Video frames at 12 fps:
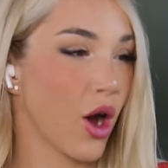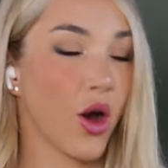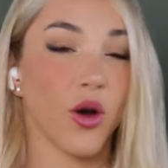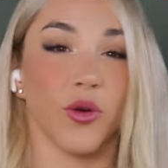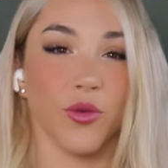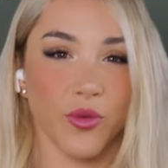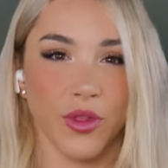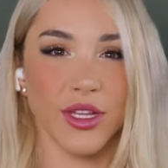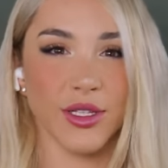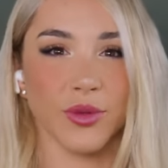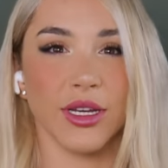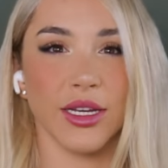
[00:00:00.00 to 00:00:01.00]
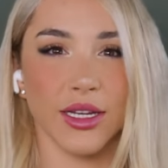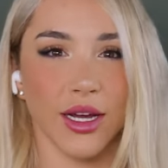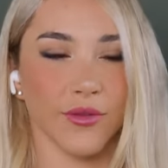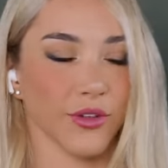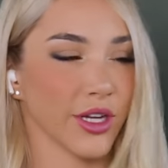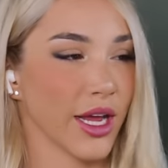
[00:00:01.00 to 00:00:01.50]
Oh, this we didn't
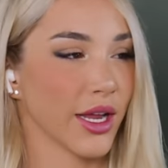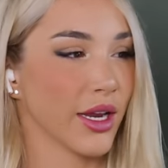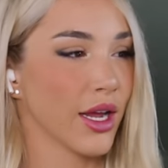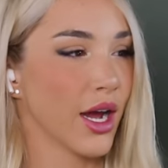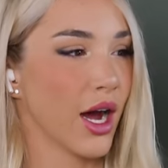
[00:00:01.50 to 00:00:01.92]
cover yet.